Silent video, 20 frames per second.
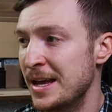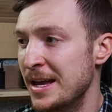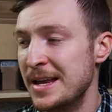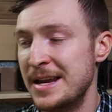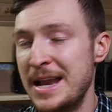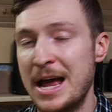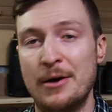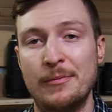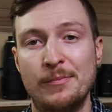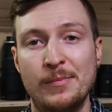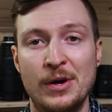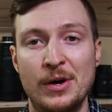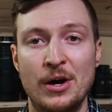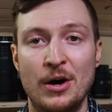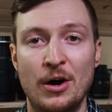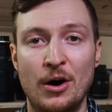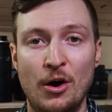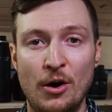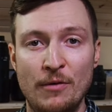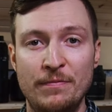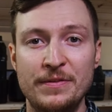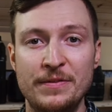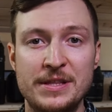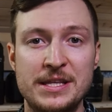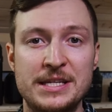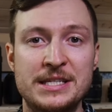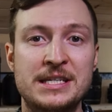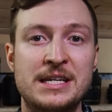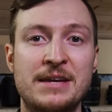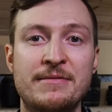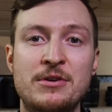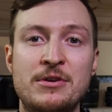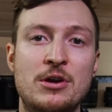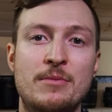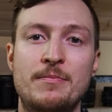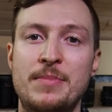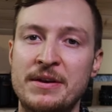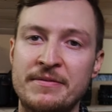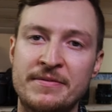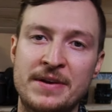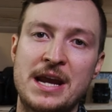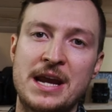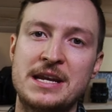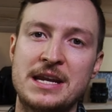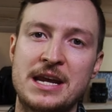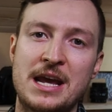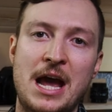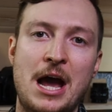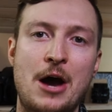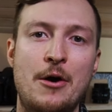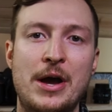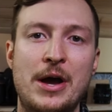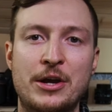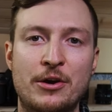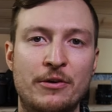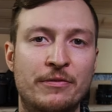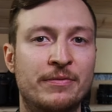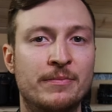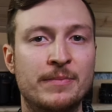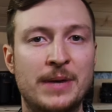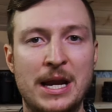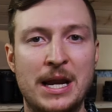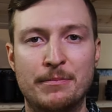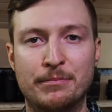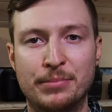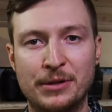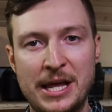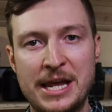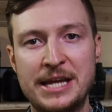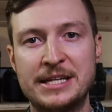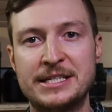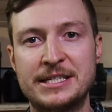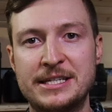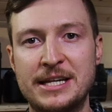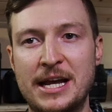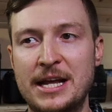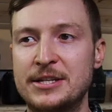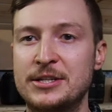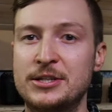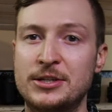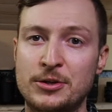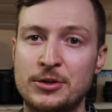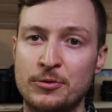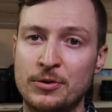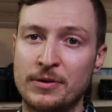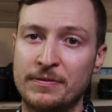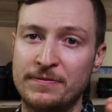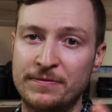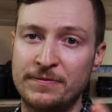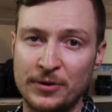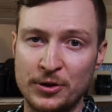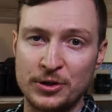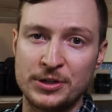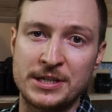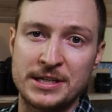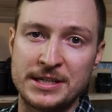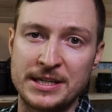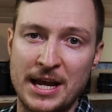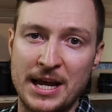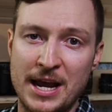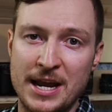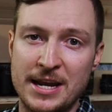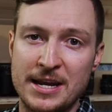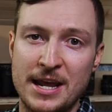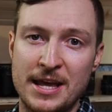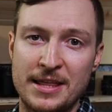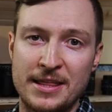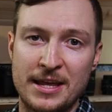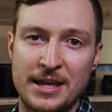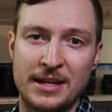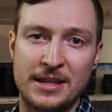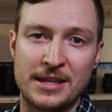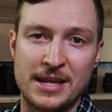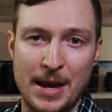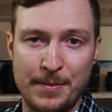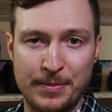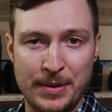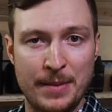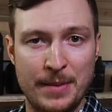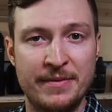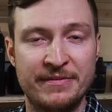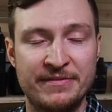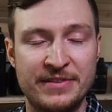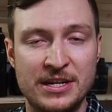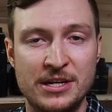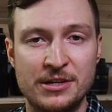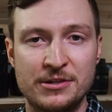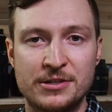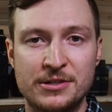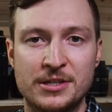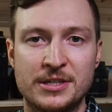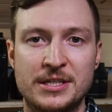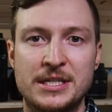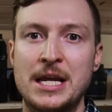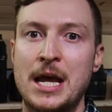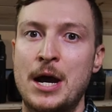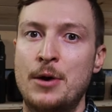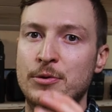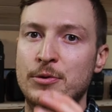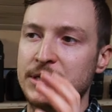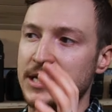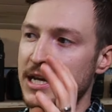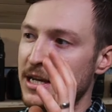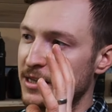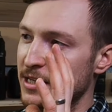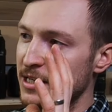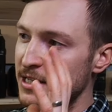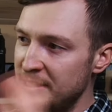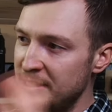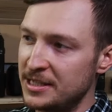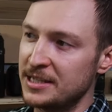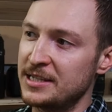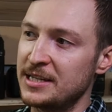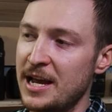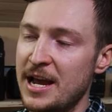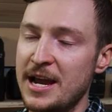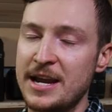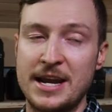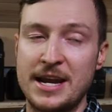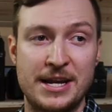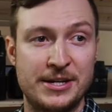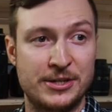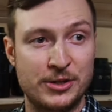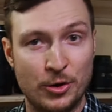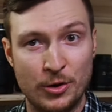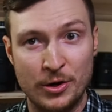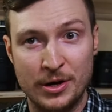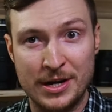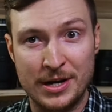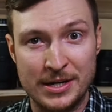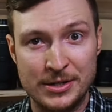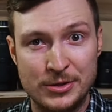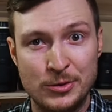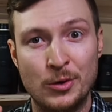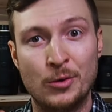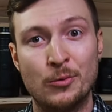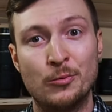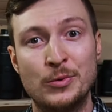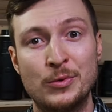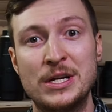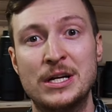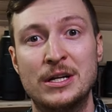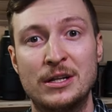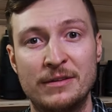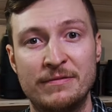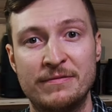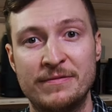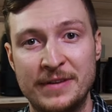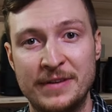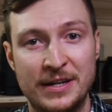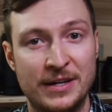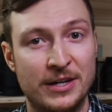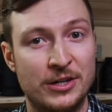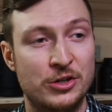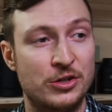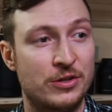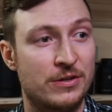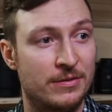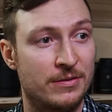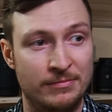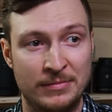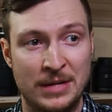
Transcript: Now, hopefully this has given you a bit of an idea how I go from kind of blank studs to a first design, and then in the upcoming videos you'll see how we'll take this design and turn it into a real finished,